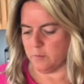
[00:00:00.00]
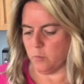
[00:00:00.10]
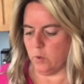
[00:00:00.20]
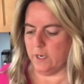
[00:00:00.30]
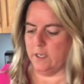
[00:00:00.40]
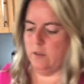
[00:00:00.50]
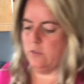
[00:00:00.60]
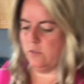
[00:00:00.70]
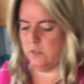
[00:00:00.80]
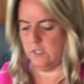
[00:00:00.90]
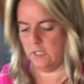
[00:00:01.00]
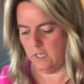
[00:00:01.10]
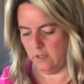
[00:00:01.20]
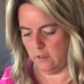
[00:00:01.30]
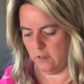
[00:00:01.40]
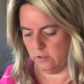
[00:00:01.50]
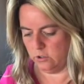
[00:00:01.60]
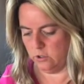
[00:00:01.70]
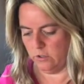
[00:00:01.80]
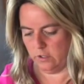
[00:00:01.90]
What I also did here,
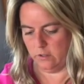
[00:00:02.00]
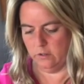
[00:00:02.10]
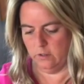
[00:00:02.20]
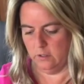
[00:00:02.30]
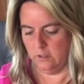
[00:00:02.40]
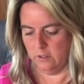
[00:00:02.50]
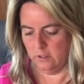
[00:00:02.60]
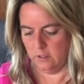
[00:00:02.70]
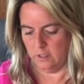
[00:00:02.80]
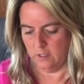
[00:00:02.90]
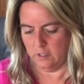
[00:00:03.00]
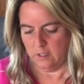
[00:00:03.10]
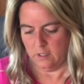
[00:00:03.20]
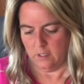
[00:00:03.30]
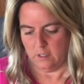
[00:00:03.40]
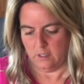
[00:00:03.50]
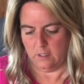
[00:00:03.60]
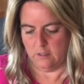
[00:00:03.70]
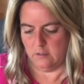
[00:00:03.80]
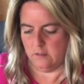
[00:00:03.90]
I'll show you,
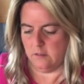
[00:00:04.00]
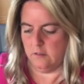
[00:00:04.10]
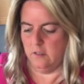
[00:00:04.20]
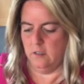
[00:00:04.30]
is